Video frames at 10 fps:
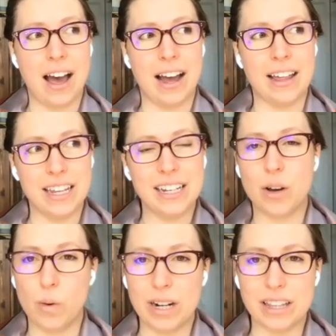I think
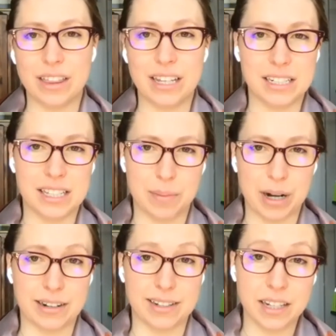that one of the things that
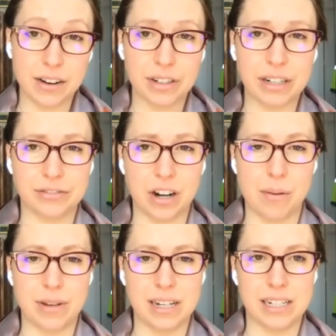America is suffering
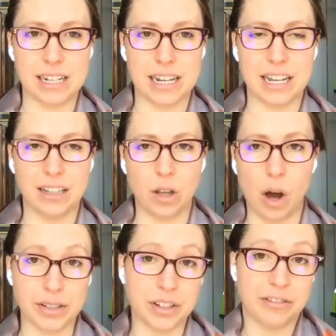from is a
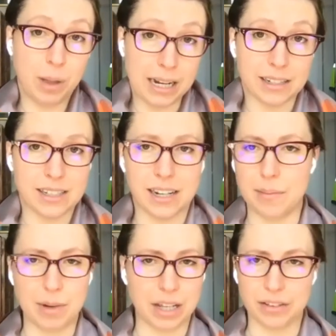loss of place. And I'm
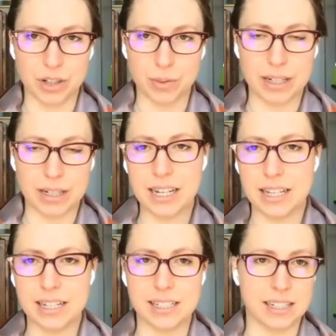not the first one to say
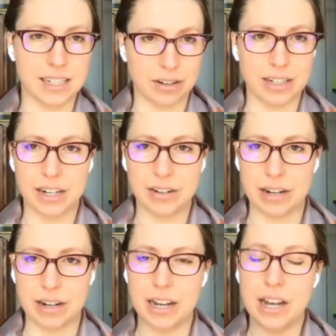this, et cetera, et
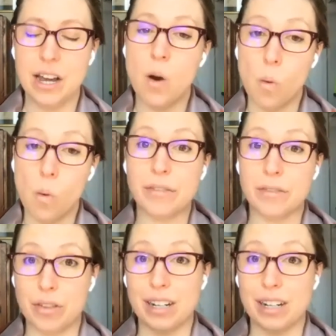cetera. One of the